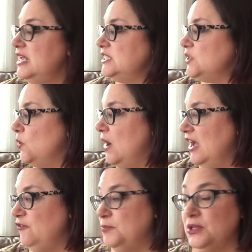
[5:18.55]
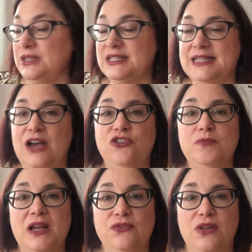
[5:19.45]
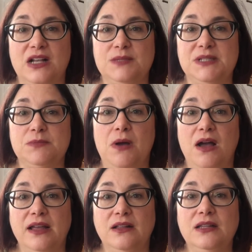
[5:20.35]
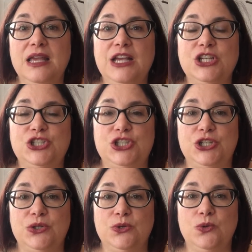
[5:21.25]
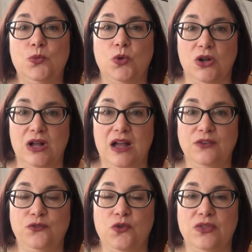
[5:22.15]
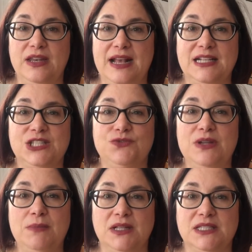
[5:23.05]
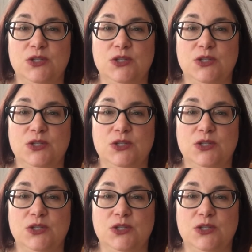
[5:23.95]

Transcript: So I've pulled this out of my Flossmas pile to work on for the next 3 months.